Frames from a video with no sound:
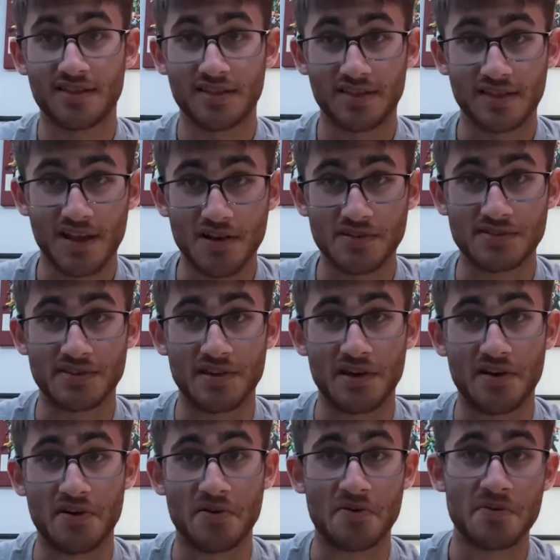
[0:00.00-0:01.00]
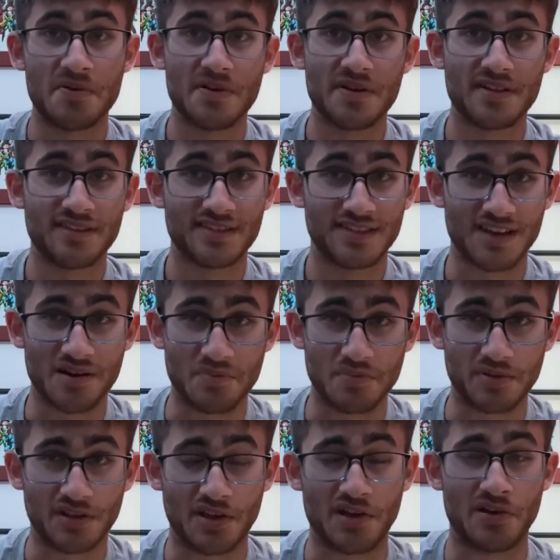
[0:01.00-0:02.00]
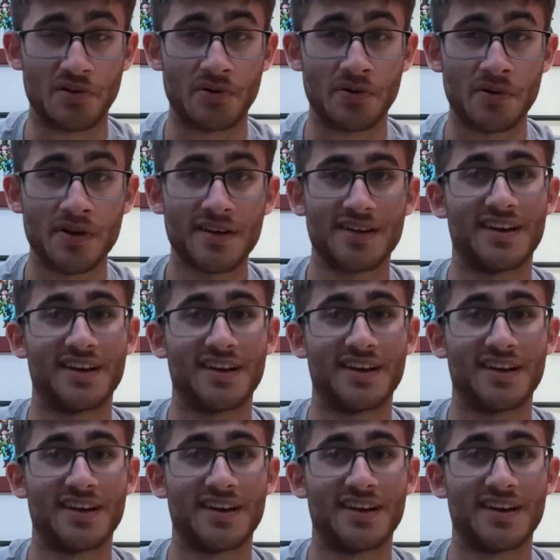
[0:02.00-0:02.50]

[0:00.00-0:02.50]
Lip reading: let us know down below,